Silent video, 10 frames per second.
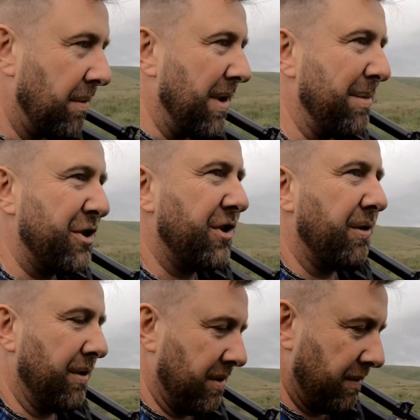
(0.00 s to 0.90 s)
Maybe
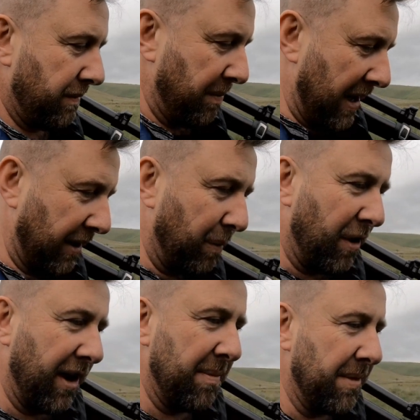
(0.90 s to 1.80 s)
shoot with black and
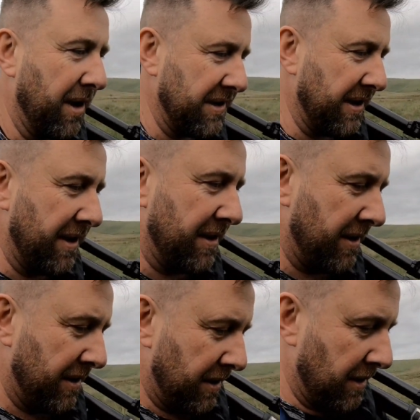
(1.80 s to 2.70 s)
white in mind.
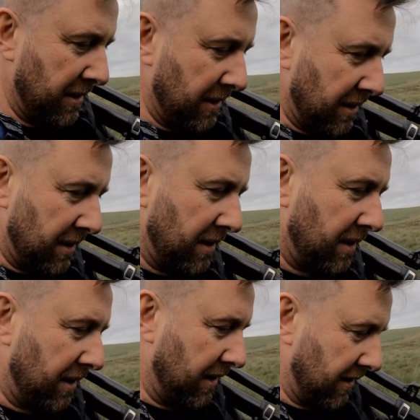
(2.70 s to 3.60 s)

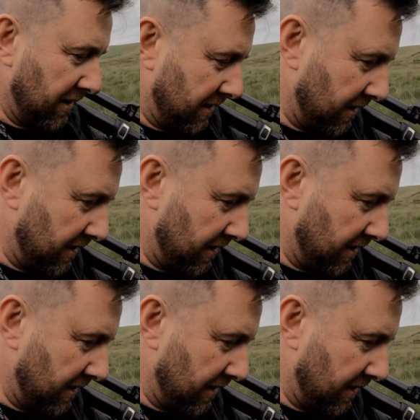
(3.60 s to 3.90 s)
Oh,